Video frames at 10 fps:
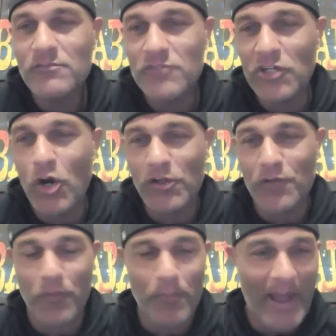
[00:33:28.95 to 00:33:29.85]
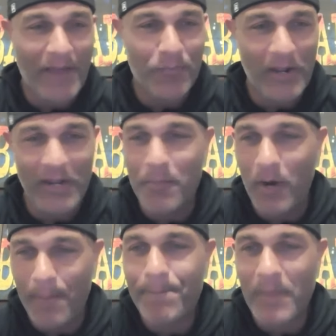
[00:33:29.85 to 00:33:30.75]
You know, and good for Mike for bringing him
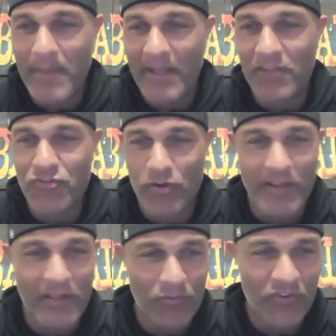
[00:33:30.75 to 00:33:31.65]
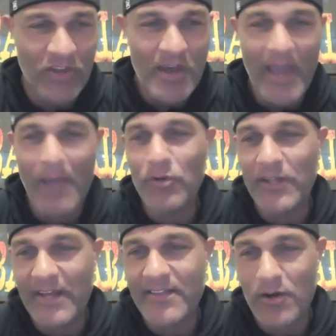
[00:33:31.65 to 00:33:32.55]
up and making sure that he was able to
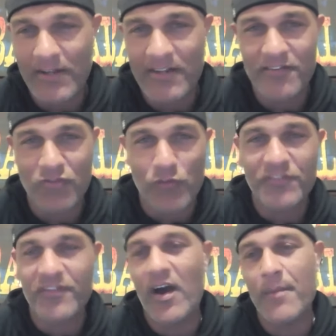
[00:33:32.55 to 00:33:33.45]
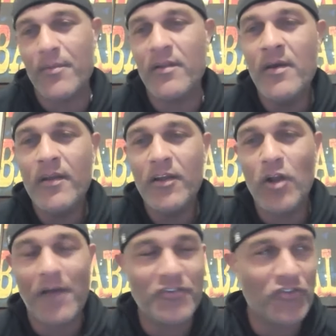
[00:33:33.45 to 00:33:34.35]
get there to get his service time. And you know,
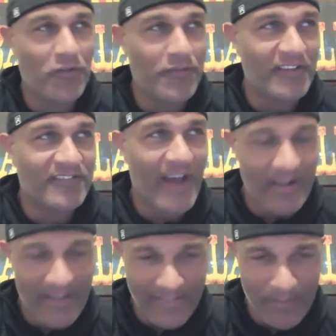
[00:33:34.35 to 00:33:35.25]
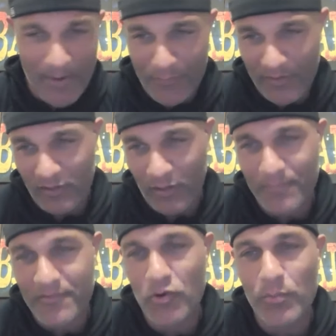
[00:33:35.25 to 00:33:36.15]
obviously, there's other things tied to that that benefit the
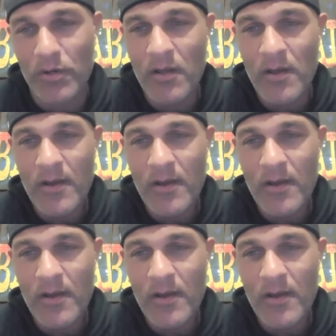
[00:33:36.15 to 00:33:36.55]
club too, but.